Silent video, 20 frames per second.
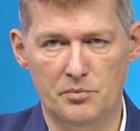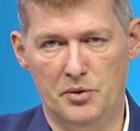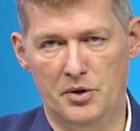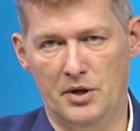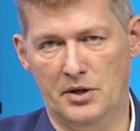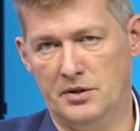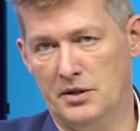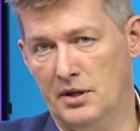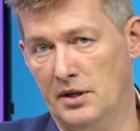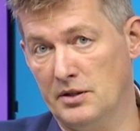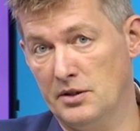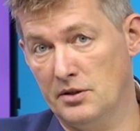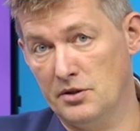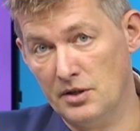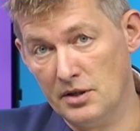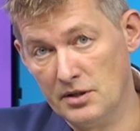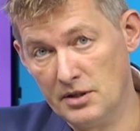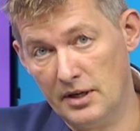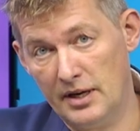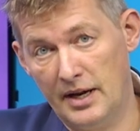projects.
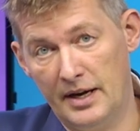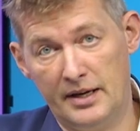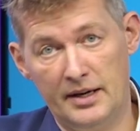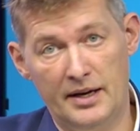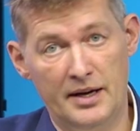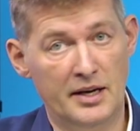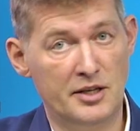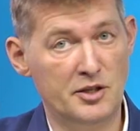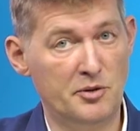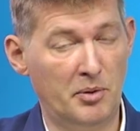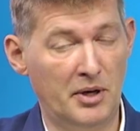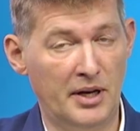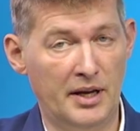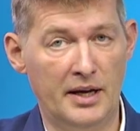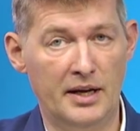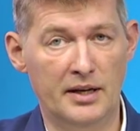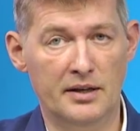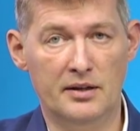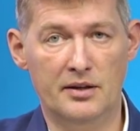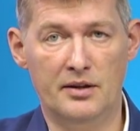Just like I
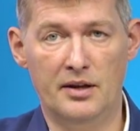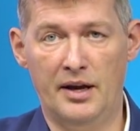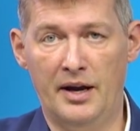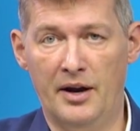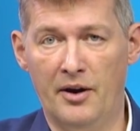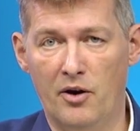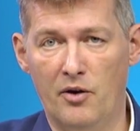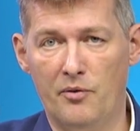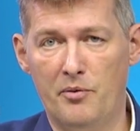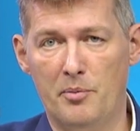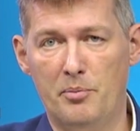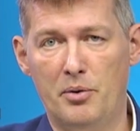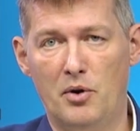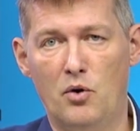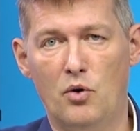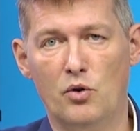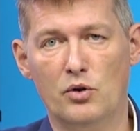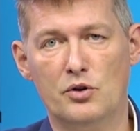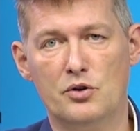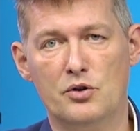explained, the error
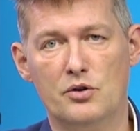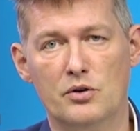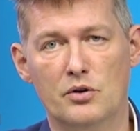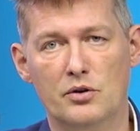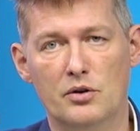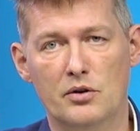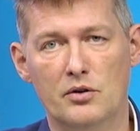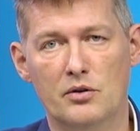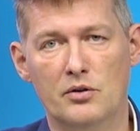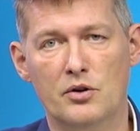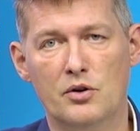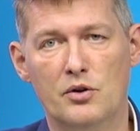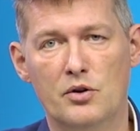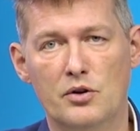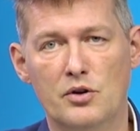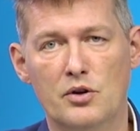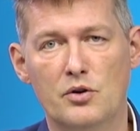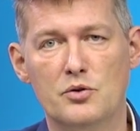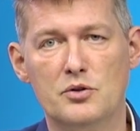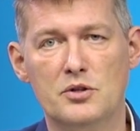report, you
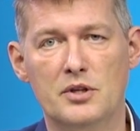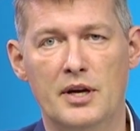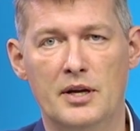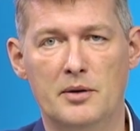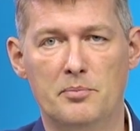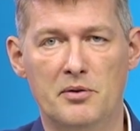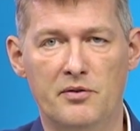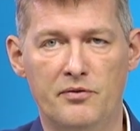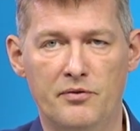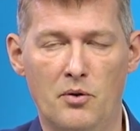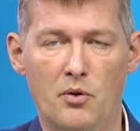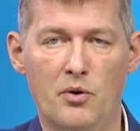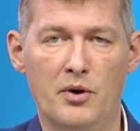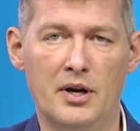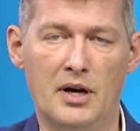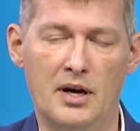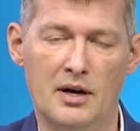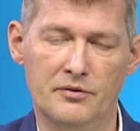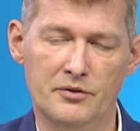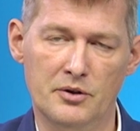can use that before
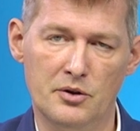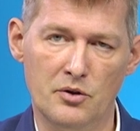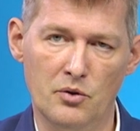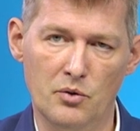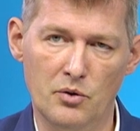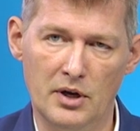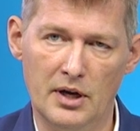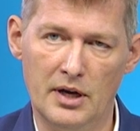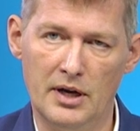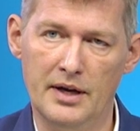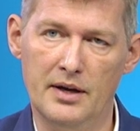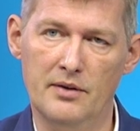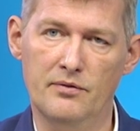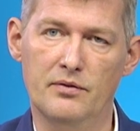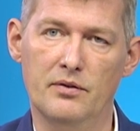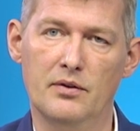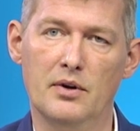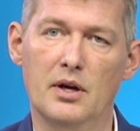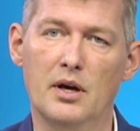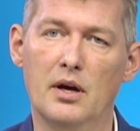and after go
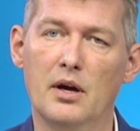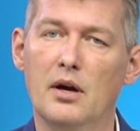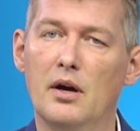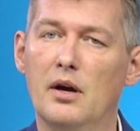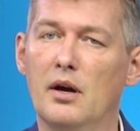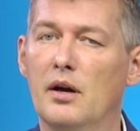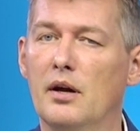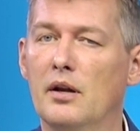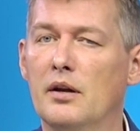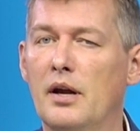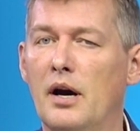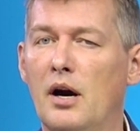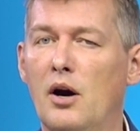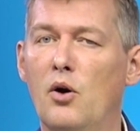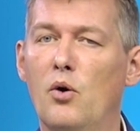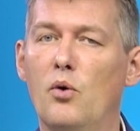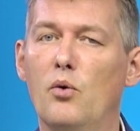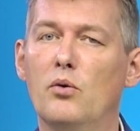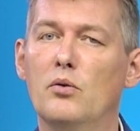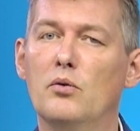live.
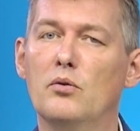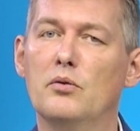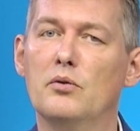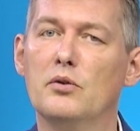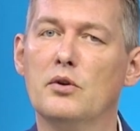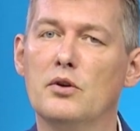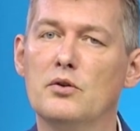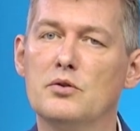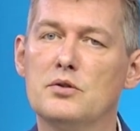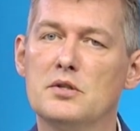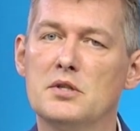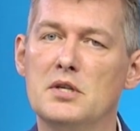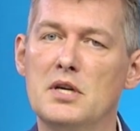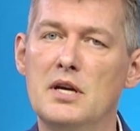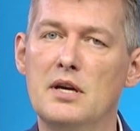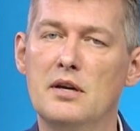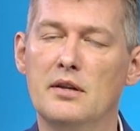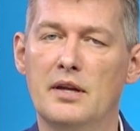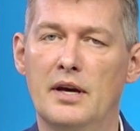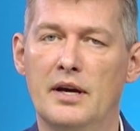Now, you
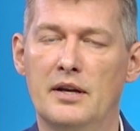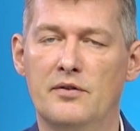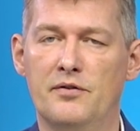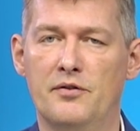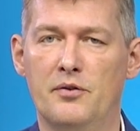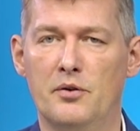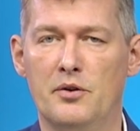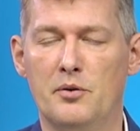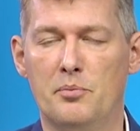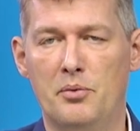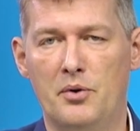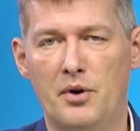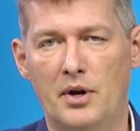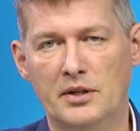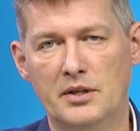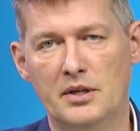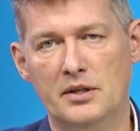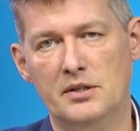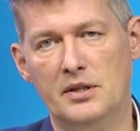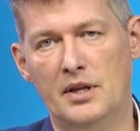see that for the
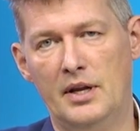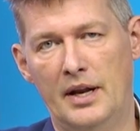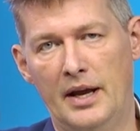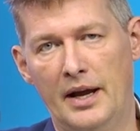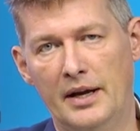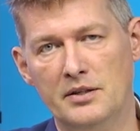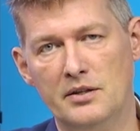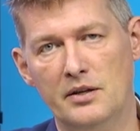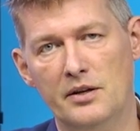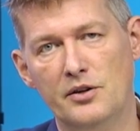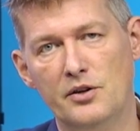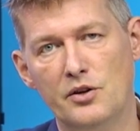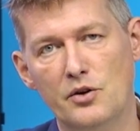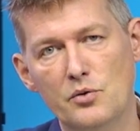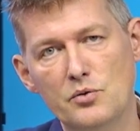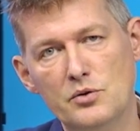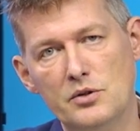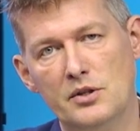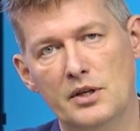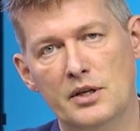projects that actually
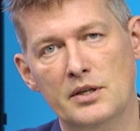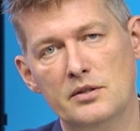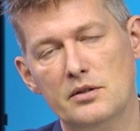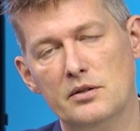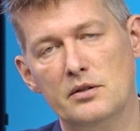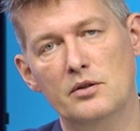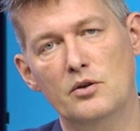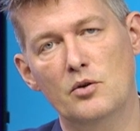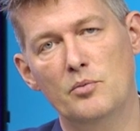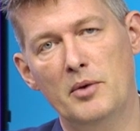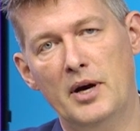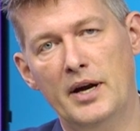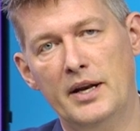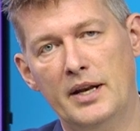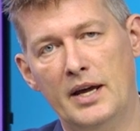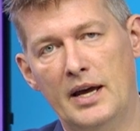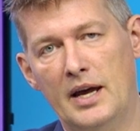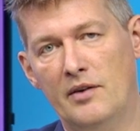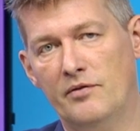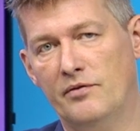use this, you might
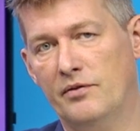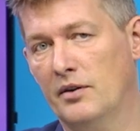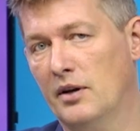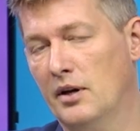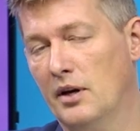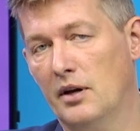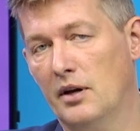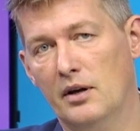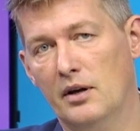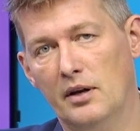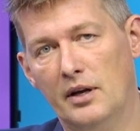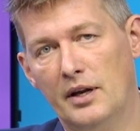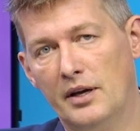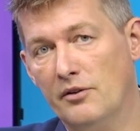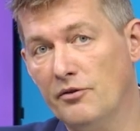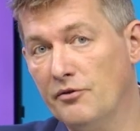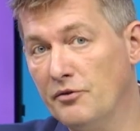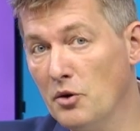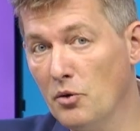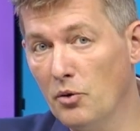have
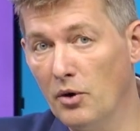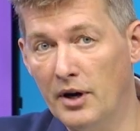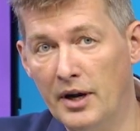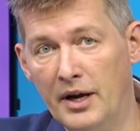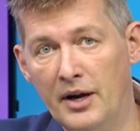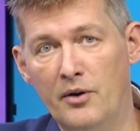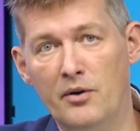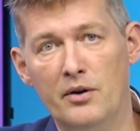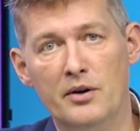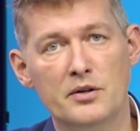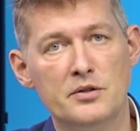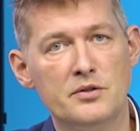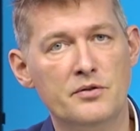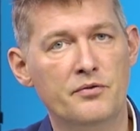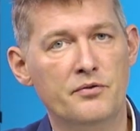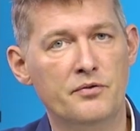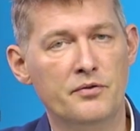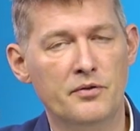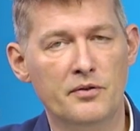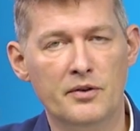like fewer
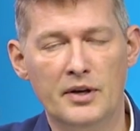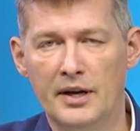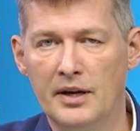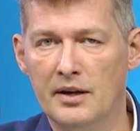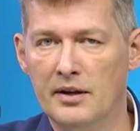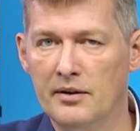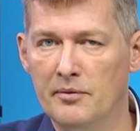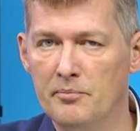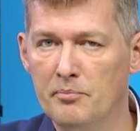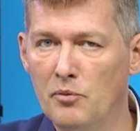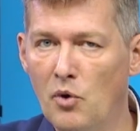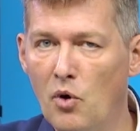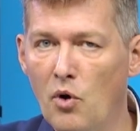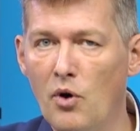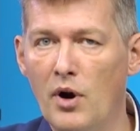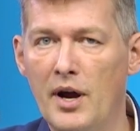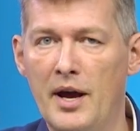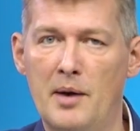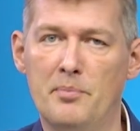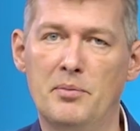errors, like
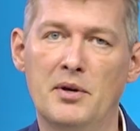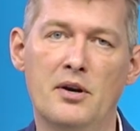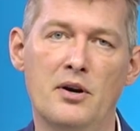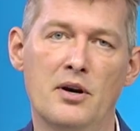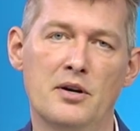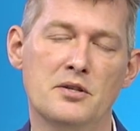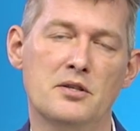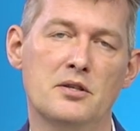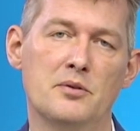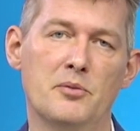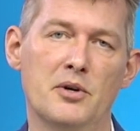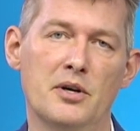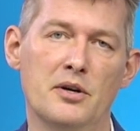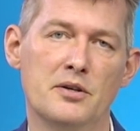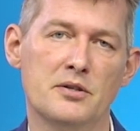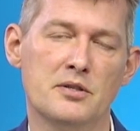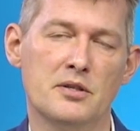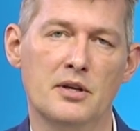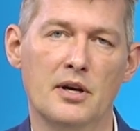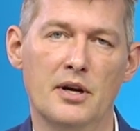more happy
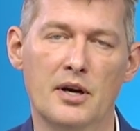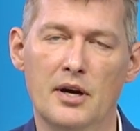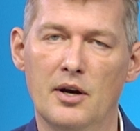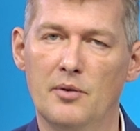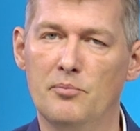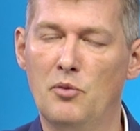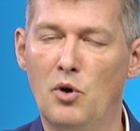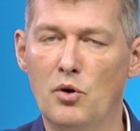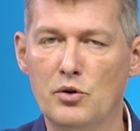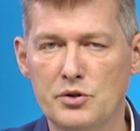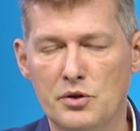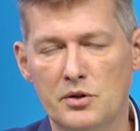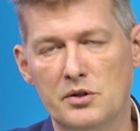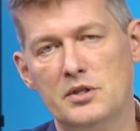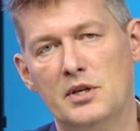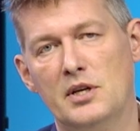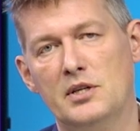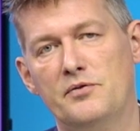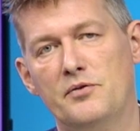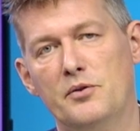customers, more
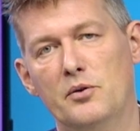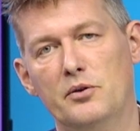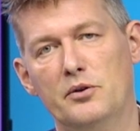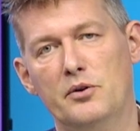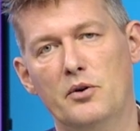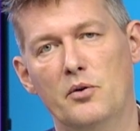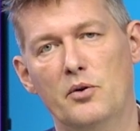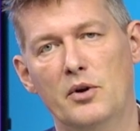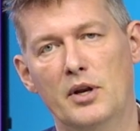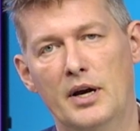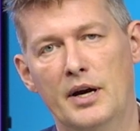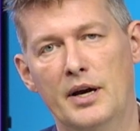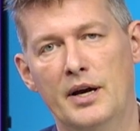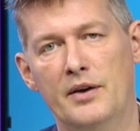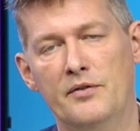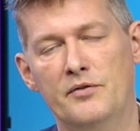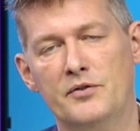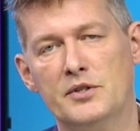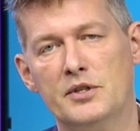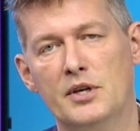successful go
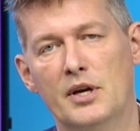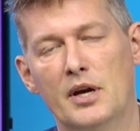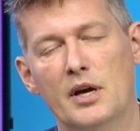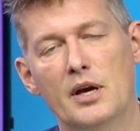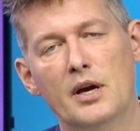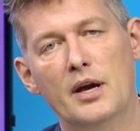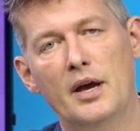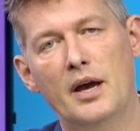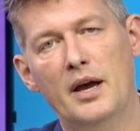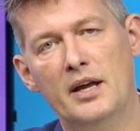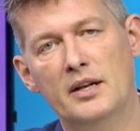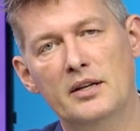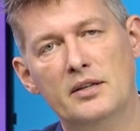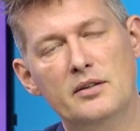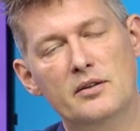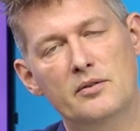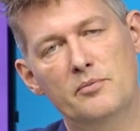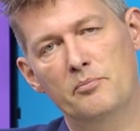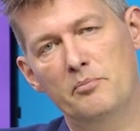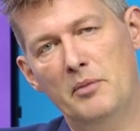lives. And
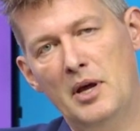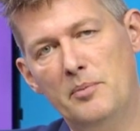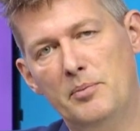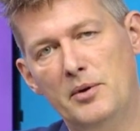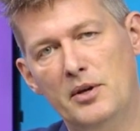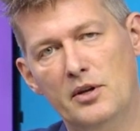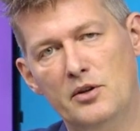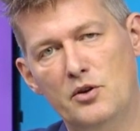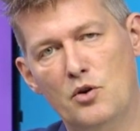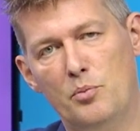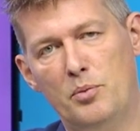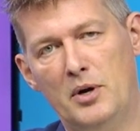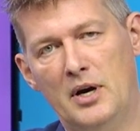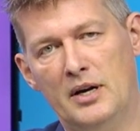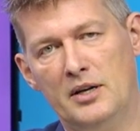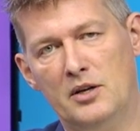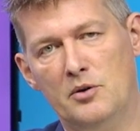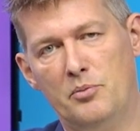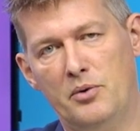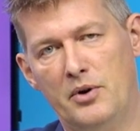maybe in your
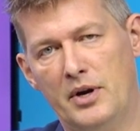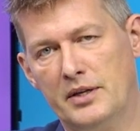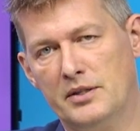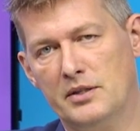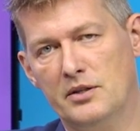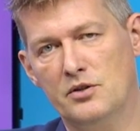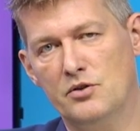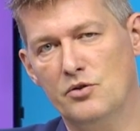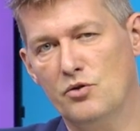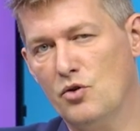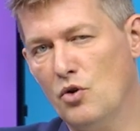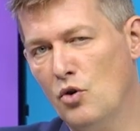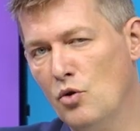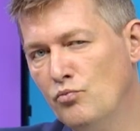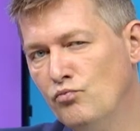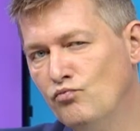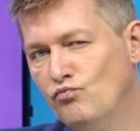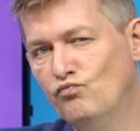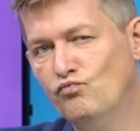partner practice you go,